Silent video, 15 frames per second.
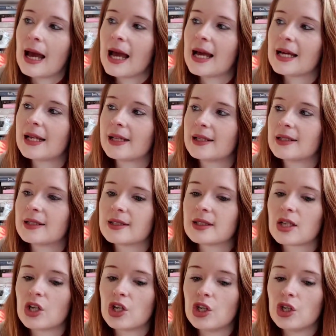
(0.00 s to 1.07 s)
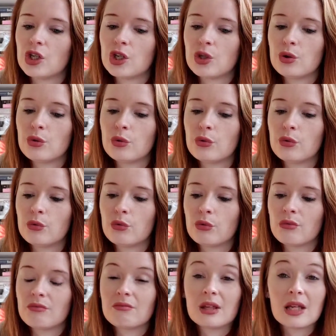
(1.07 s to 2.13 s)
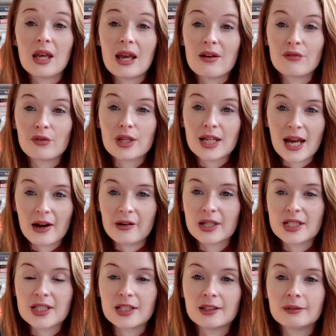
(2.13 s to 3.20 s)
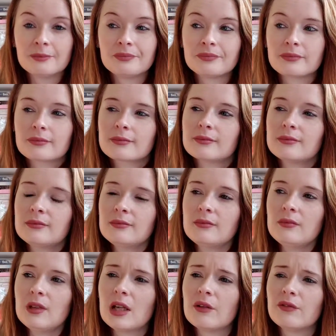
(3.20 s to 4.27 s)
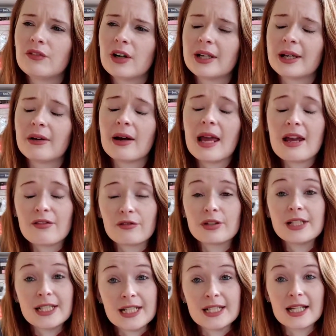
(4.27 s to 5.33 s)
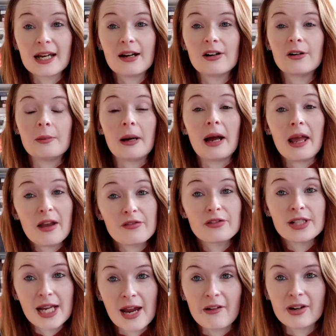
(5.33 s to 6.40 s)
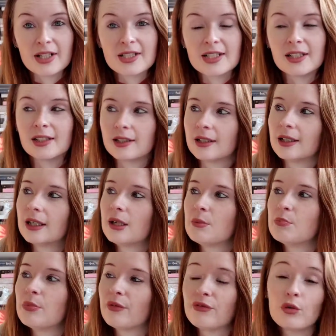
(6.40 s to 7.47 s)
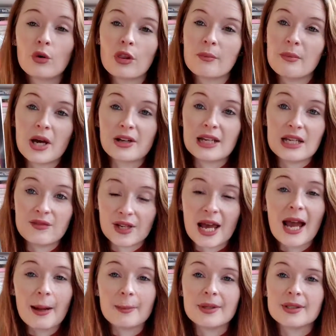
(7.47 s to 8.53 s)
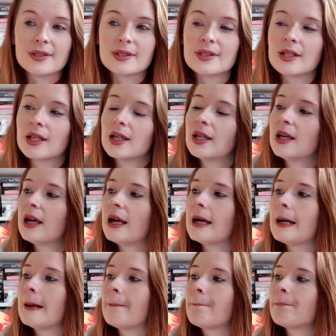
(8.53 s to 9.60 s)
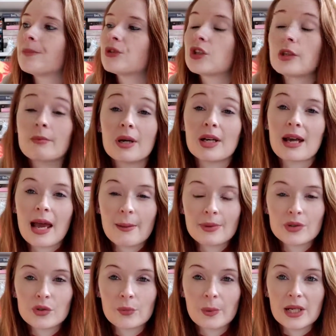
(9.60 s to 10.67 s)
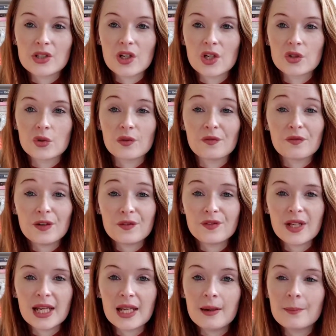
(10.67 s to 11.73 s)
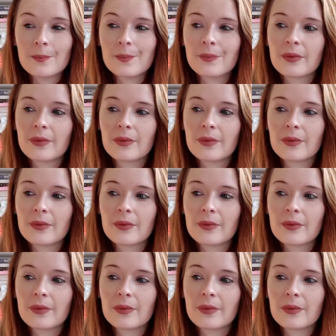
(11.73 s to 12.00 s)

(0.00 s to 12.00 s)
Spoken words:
and you meet every character and find out every detail about every character before the murder even happens. So the murder happens on page 150.